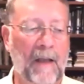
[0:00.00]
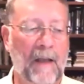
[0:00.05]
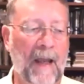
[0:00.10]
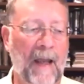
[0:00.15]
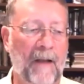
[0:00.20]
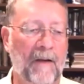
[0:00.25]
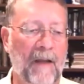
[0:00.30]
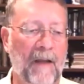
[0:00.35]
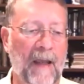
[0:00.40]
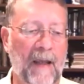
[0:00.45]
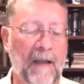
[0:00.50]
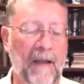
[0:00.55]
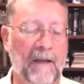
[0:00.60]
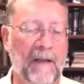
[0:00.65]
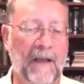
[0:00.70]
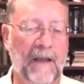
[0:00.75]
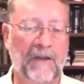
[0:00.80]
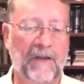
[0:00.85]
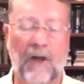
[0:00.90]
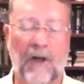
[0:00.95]
And
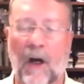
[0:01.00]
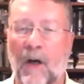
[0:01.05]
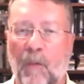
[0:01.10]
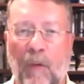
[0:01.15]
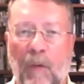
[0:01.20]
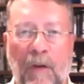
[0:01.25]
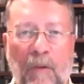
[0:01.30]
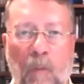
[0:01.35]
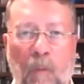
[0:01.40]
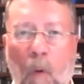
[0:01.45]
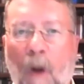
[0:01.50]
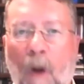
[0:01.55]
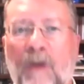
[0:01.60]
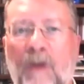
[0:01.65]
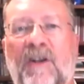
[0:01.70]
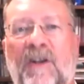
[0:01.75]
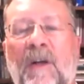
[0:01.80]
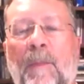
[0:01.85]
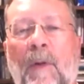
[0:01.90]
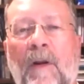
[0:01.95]
they started with 1
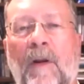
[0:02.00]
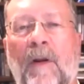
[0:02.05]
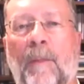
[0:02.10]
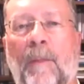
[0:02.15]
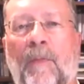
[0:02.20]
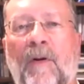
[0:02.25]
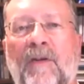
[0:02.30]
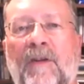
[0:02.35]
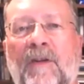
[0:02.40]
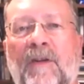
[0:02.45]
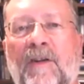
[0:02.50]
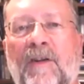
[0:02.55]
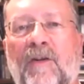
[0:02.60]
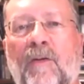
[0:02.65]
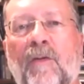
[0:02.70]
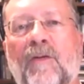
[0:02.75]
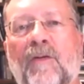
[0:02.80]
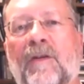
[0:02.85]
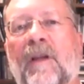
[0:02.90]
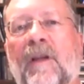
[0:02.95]
ship on the Princess
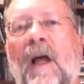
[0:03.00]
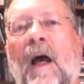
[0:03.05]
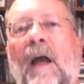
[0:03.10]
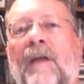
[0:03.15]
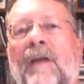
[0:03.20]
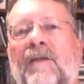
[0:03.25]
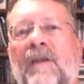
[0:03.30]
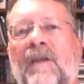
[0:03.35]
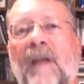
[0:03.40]
Cruise Lines,